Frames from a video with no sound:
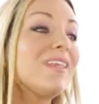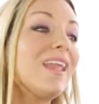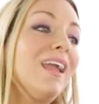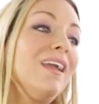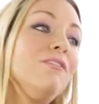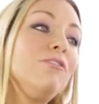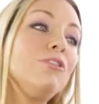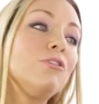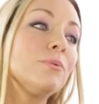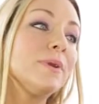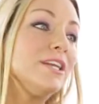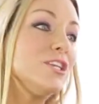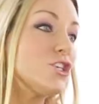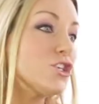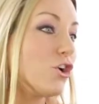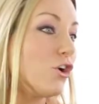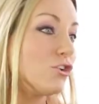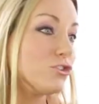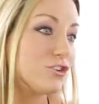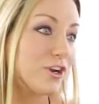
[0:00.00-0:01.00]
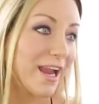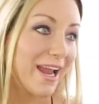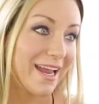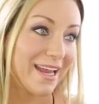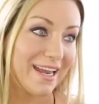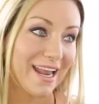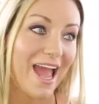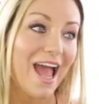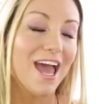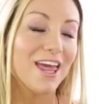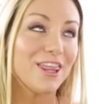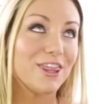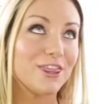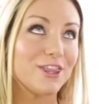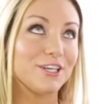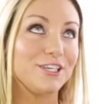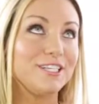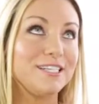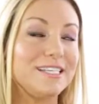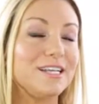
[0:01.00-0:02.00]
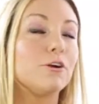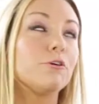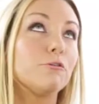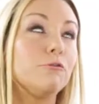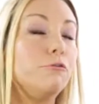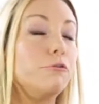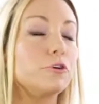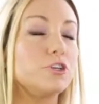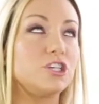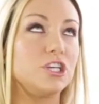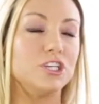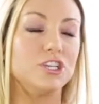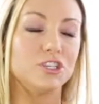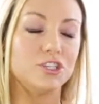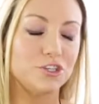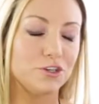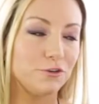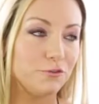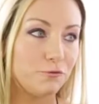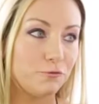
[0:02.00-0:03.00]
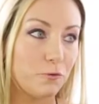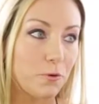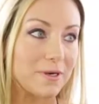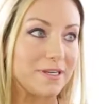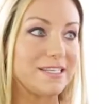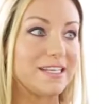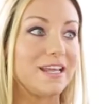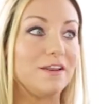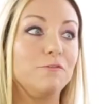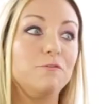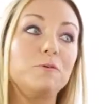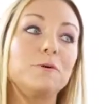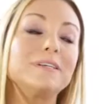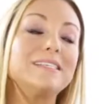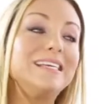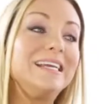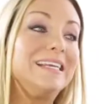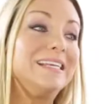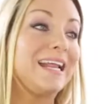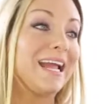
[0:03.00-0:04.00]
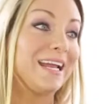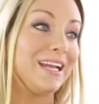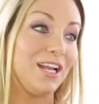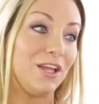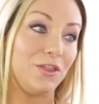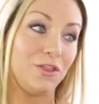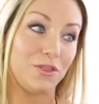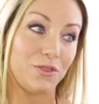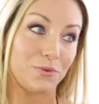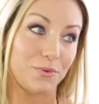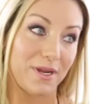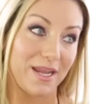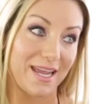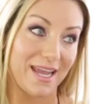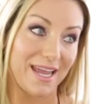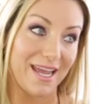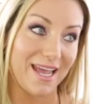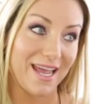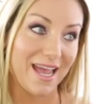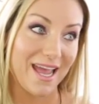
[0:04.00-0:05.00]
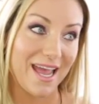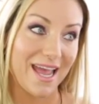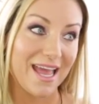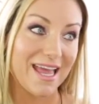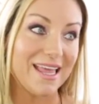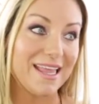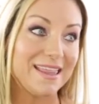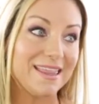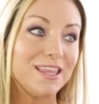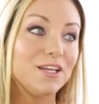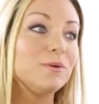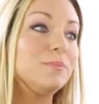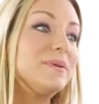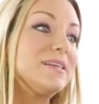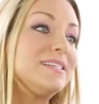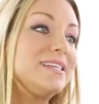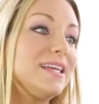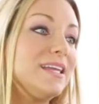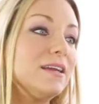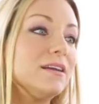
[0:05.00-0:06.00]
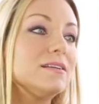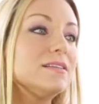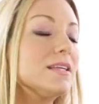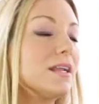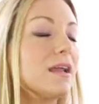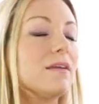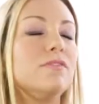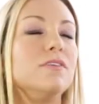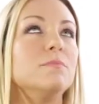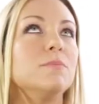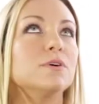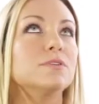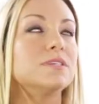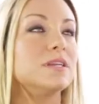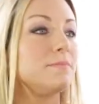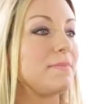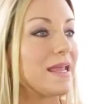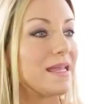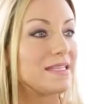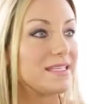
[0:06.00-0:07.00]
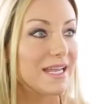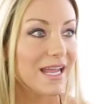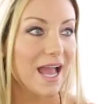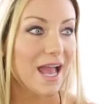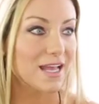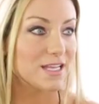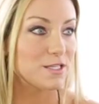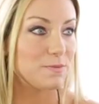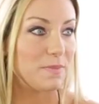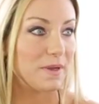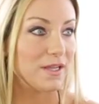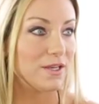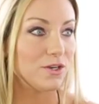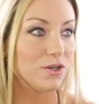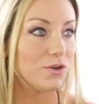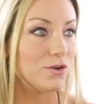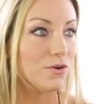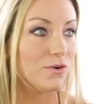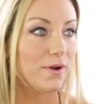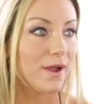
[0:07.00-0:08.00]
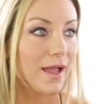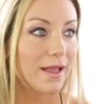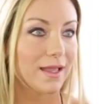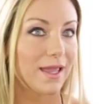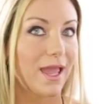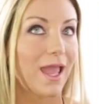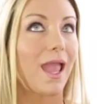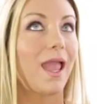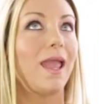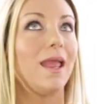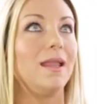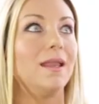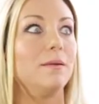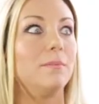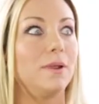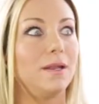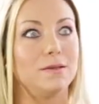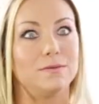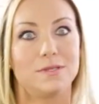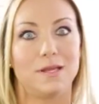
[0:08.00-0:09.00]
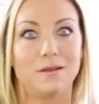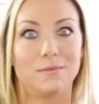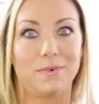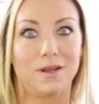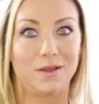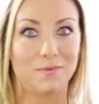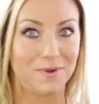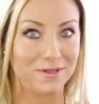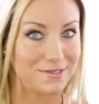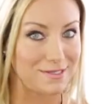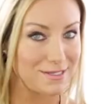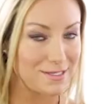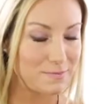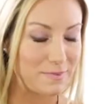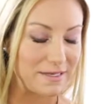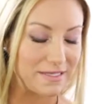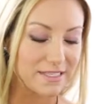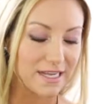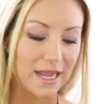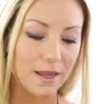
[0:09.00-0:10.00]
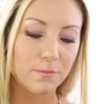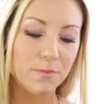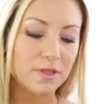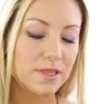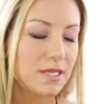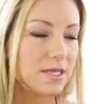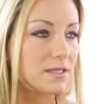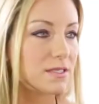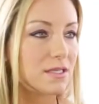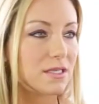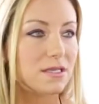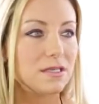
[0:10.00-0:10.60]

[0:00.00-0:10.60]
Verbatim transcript: I have three what children. What are their ages? They're 13, or four, she just turned 14, 14, 9, and 3. Those are busy years. They're busy years, okay. and I have the most amazing husband yeah. who, like, anybody who's anybody wants to spend time with. He's, yeah.